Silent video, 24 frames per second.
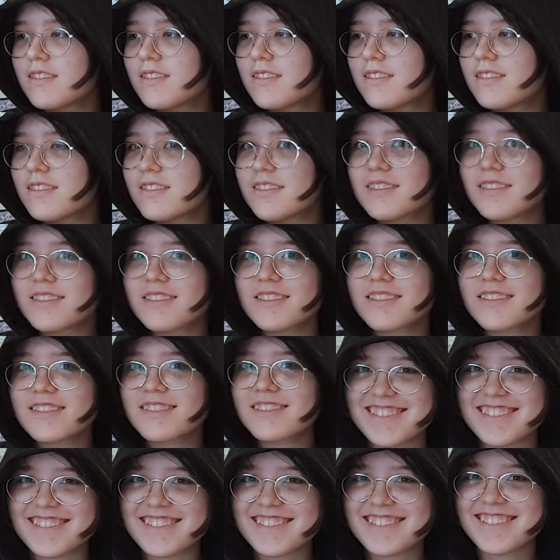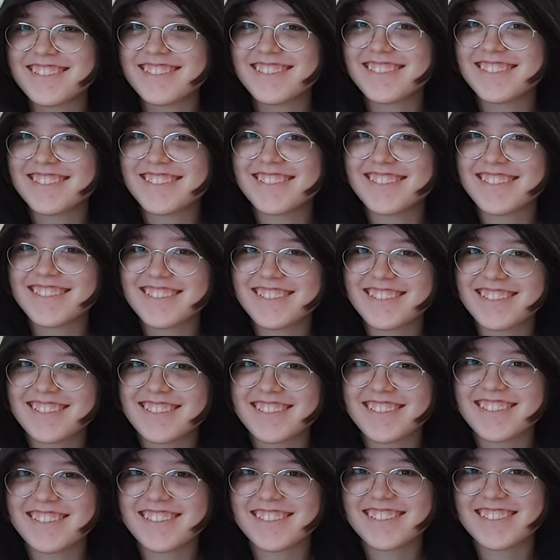
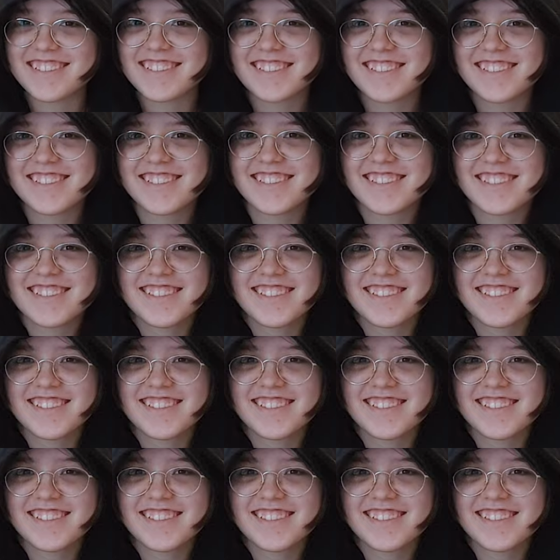The person shown says nothing.